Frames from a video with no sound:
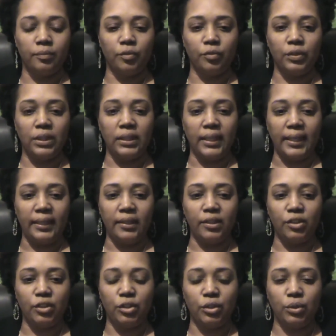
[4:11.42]
relating
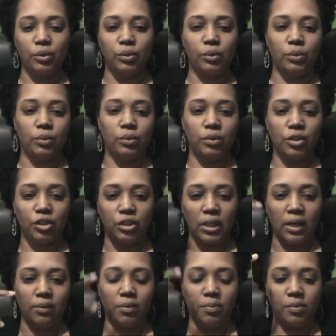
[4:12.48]
to the
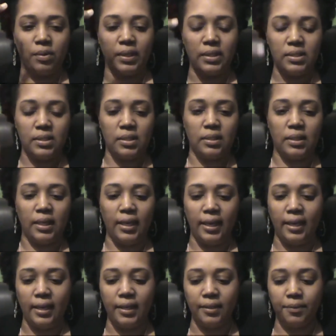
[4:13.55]
chakra points in the
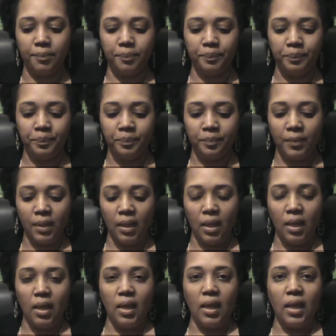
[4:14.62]
head.
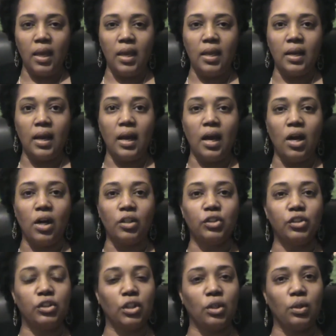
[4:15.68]
And I
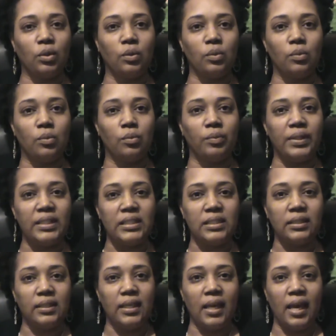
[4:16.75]
also
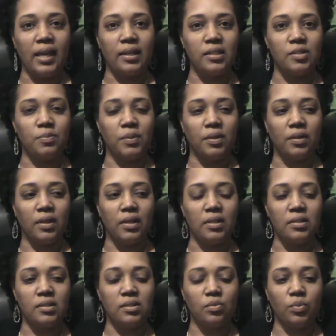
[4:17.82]
recently had
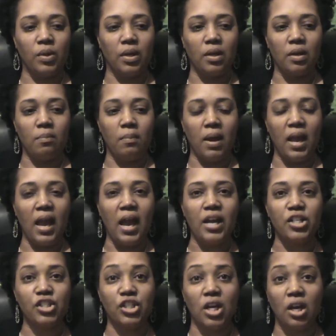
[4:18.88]
experience where my
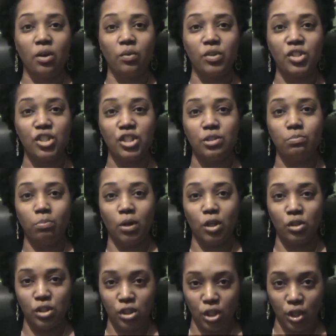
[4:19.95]
heart chakra just
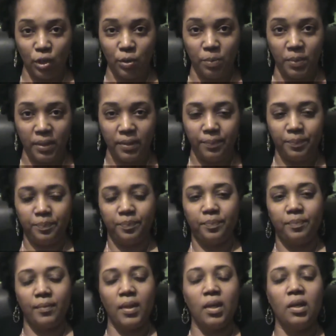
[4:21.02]
burst open
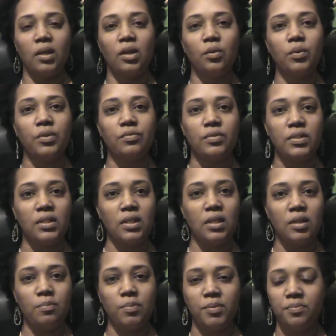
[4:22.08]
with
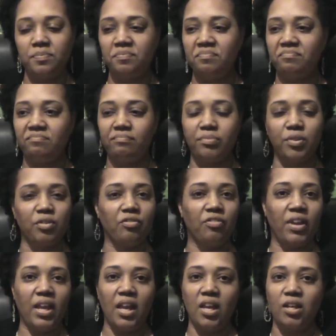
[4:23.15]
deep,
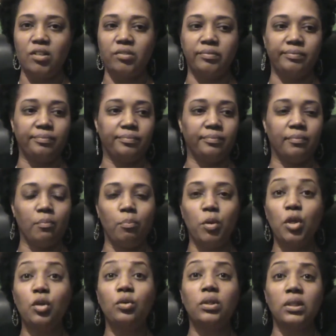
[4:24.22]
profound,
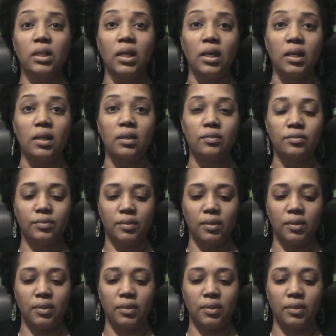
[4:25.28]
pure love,